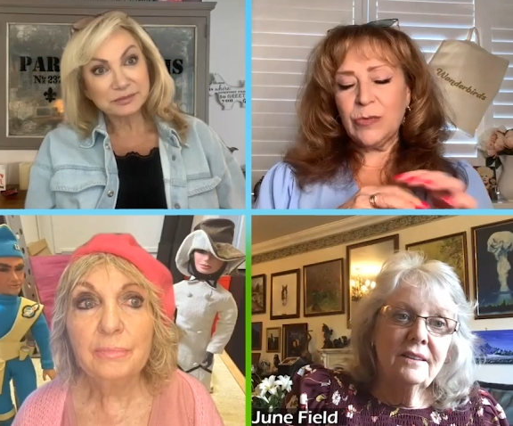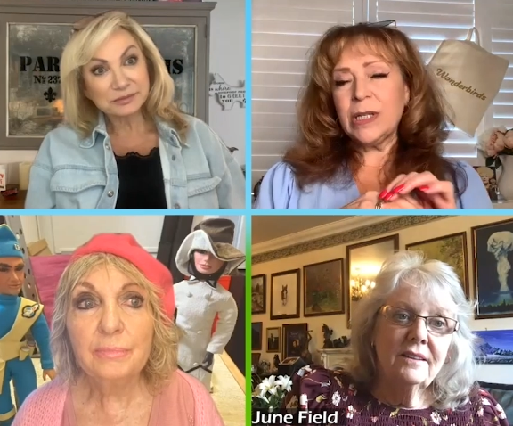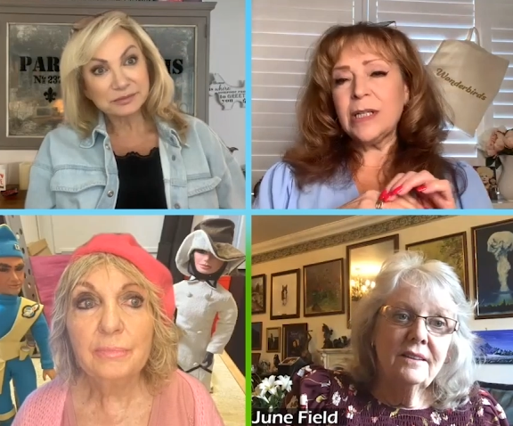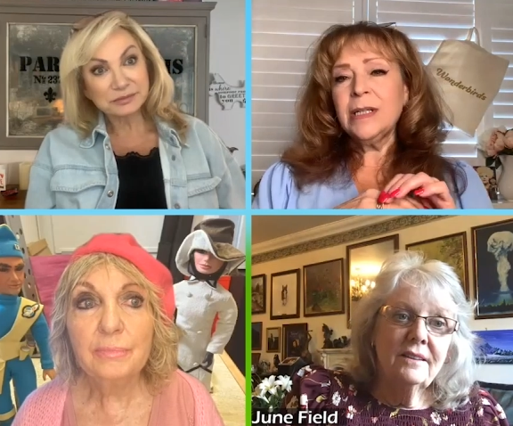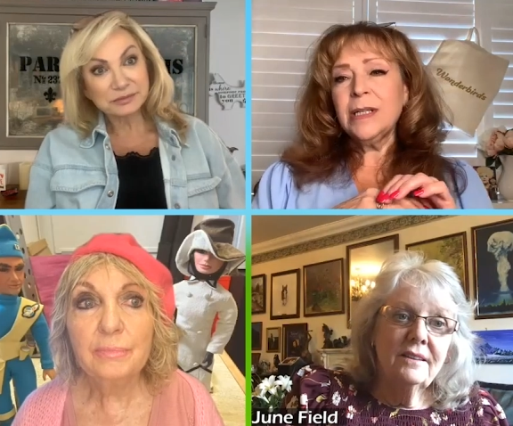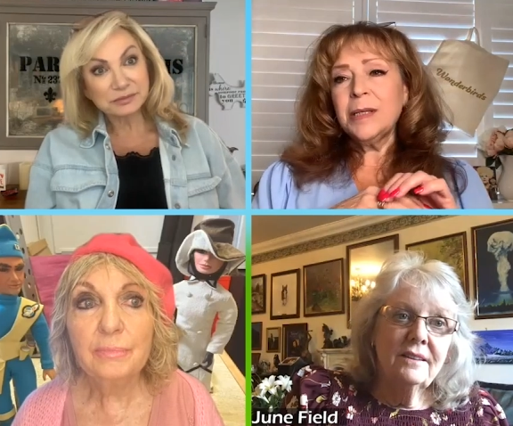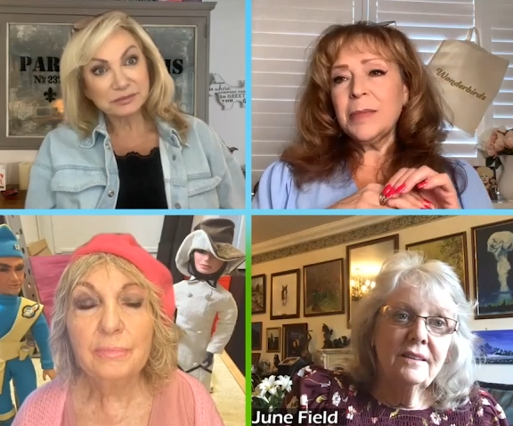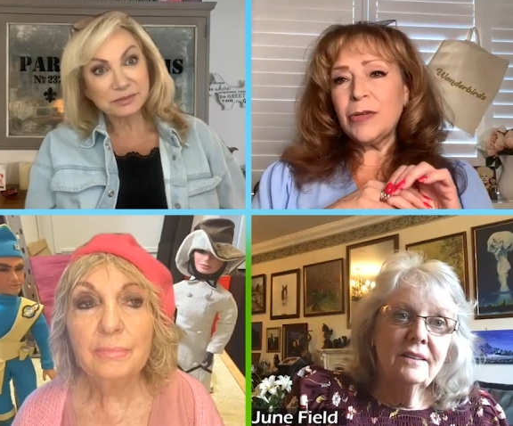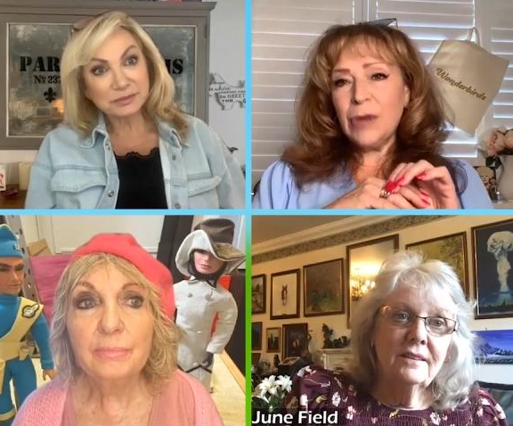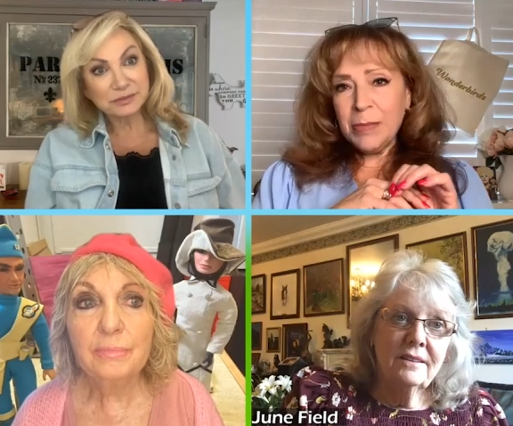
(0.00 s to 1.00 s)
Speaker 1: ring,
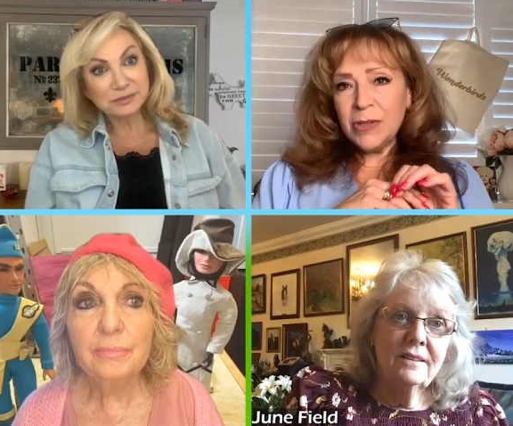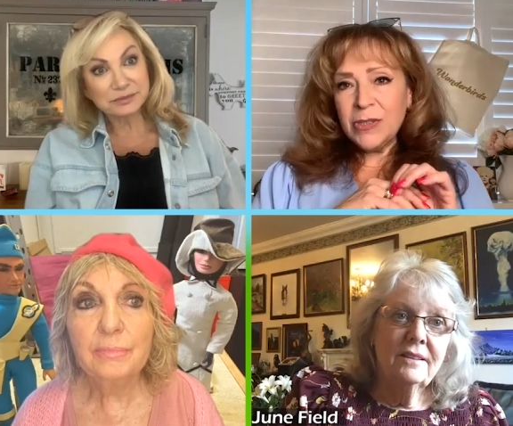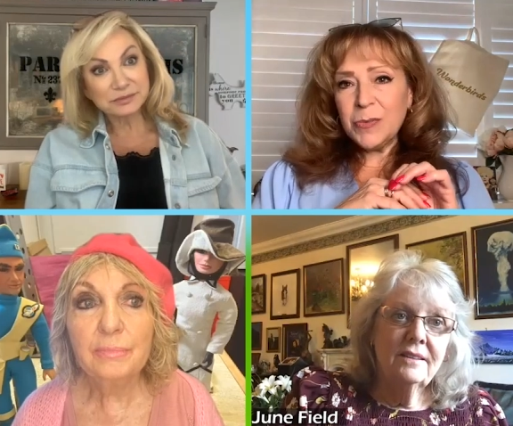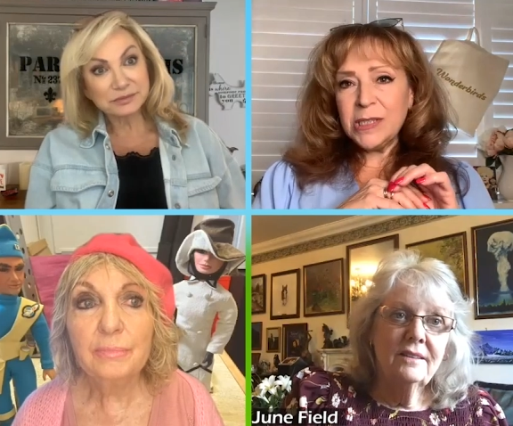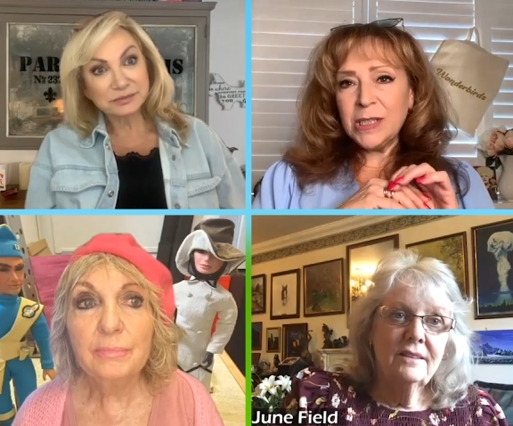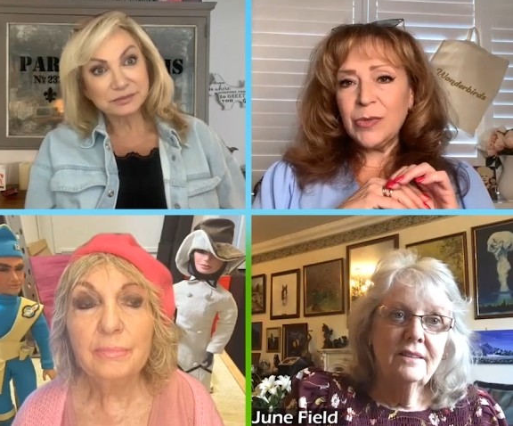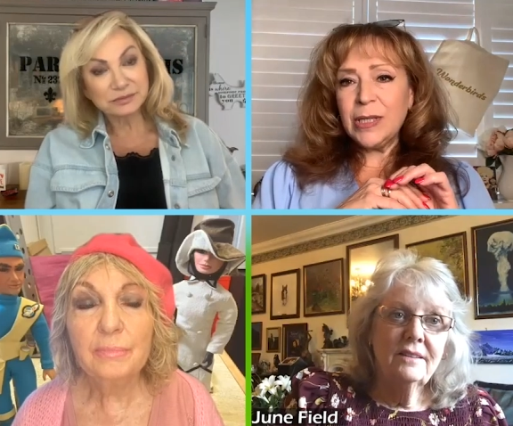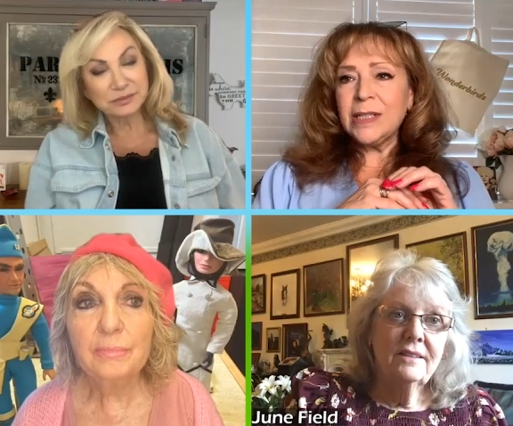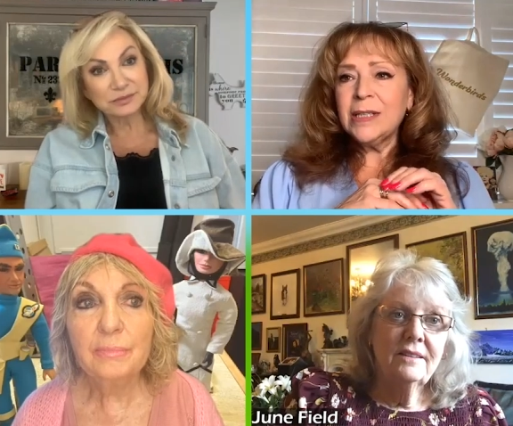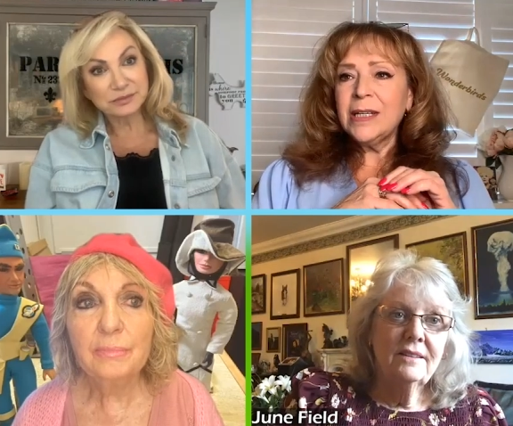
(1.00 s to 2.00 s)
my grandmother's wedding
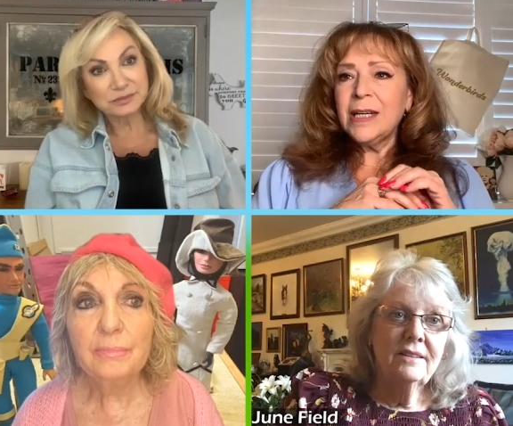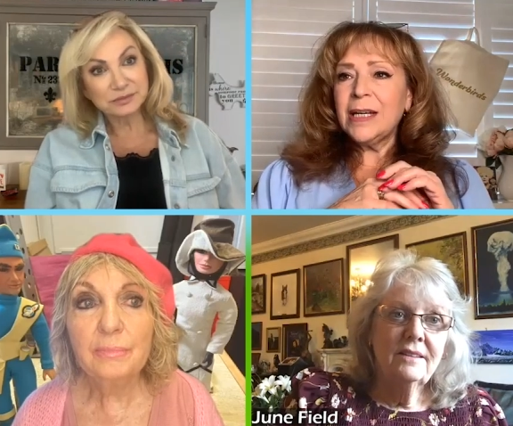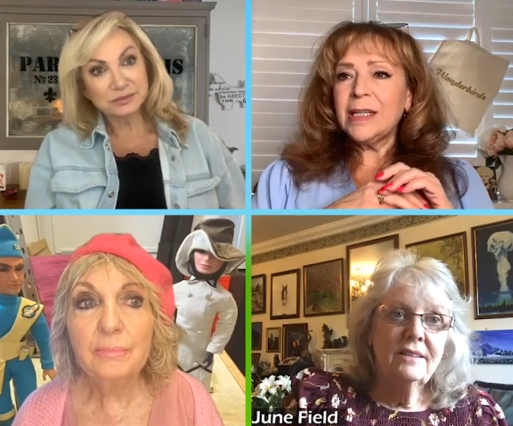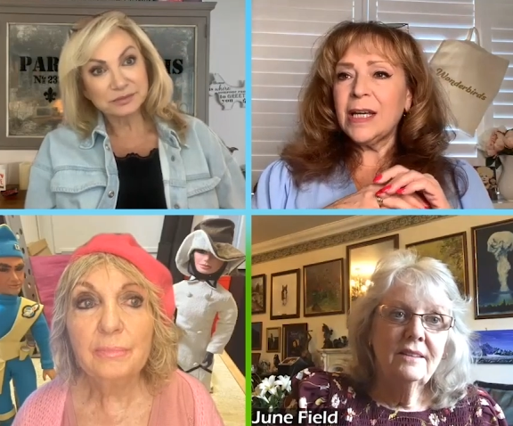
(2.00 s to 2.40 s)
ring, and